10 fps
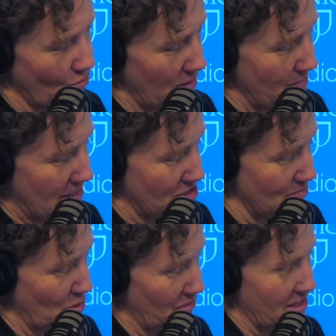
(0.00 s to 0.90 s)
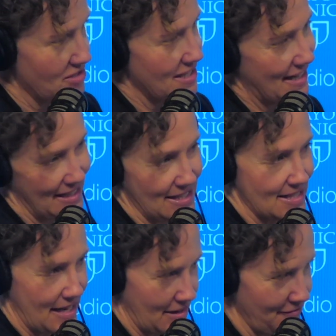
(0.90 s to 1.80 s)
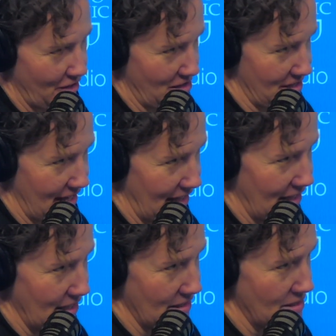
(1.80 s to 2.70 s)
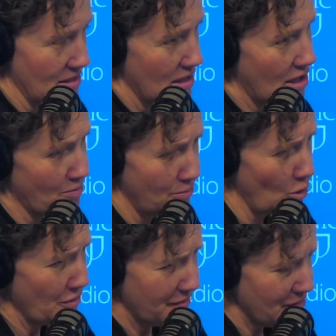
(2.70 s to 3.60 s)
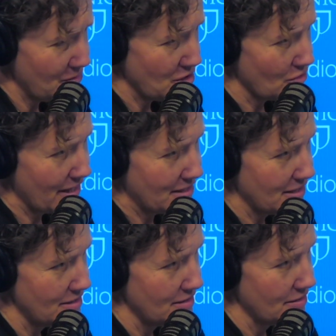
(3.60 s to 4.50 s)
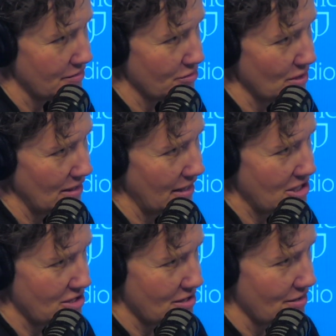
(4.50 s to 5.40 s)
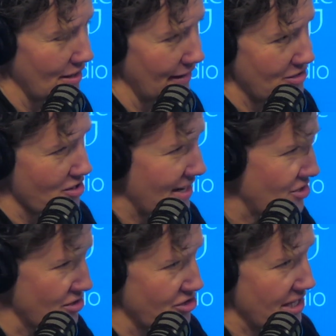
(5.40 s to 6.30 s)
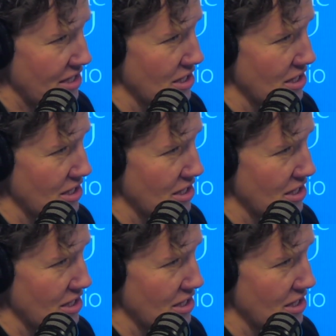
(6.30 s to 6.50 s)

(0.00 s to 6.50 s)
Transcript: we mentioned both nearsightedness and farsightedness. Mm-hmm. Are both of those corrected through a laser a laser eye surgery?